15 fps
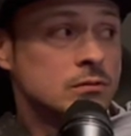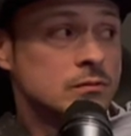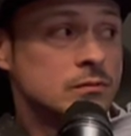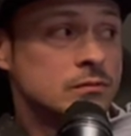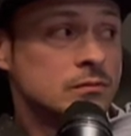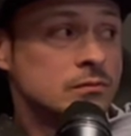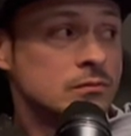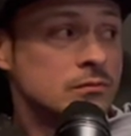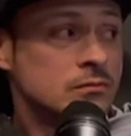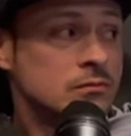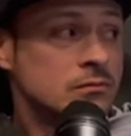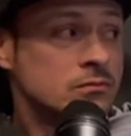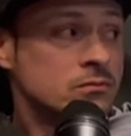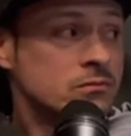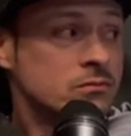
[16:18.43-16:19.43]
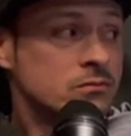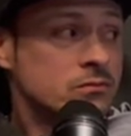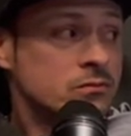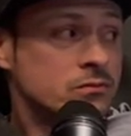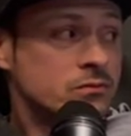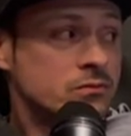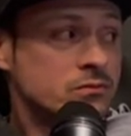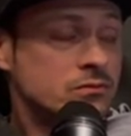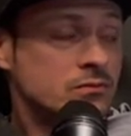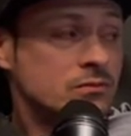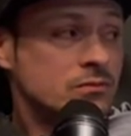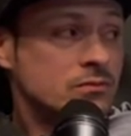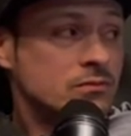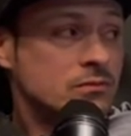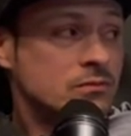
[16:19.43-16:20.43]

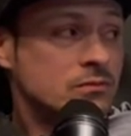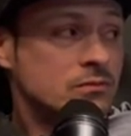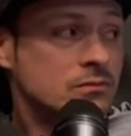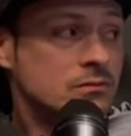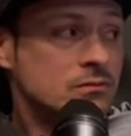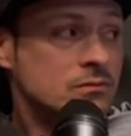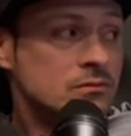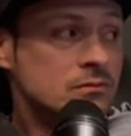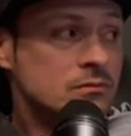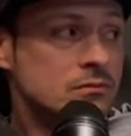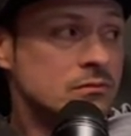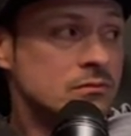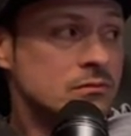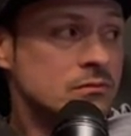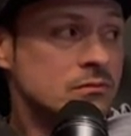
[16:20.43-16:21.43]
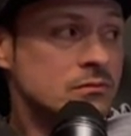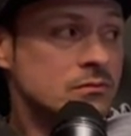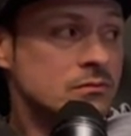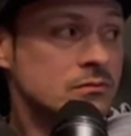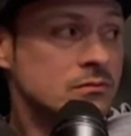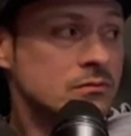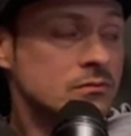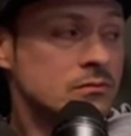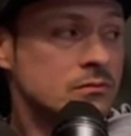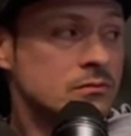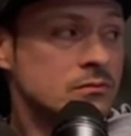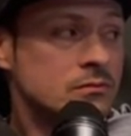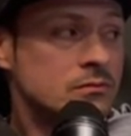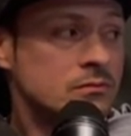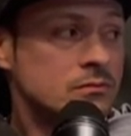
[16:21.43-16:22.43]

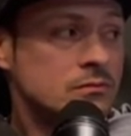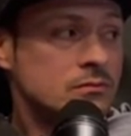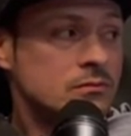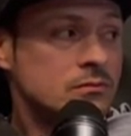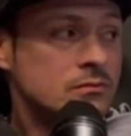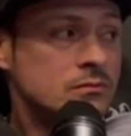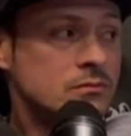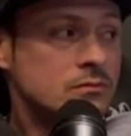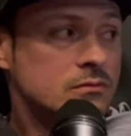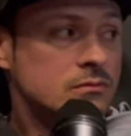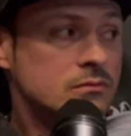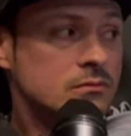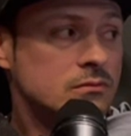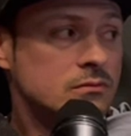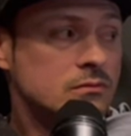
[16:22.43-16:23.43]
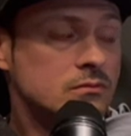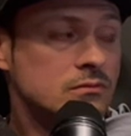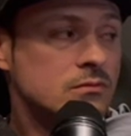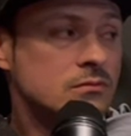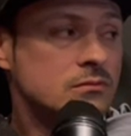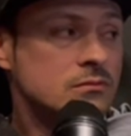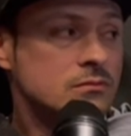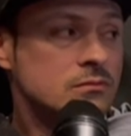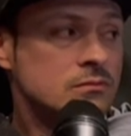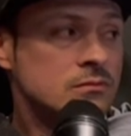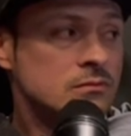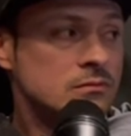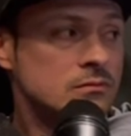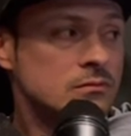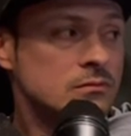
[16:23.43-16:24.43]

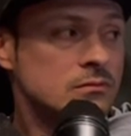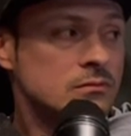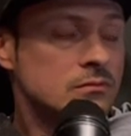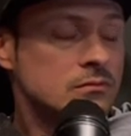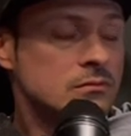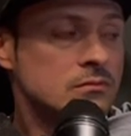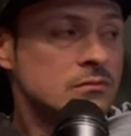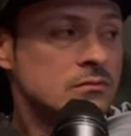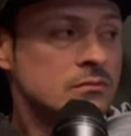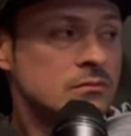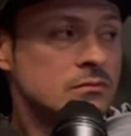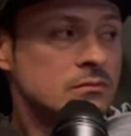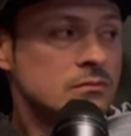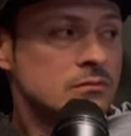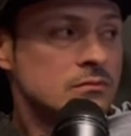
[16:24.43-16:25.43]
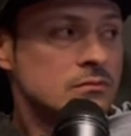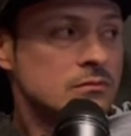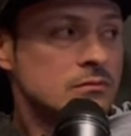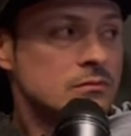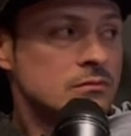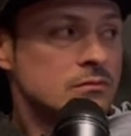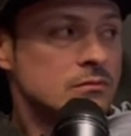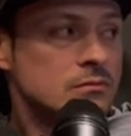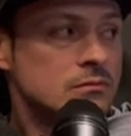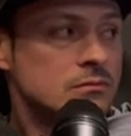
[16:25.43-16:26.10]
(not speaking)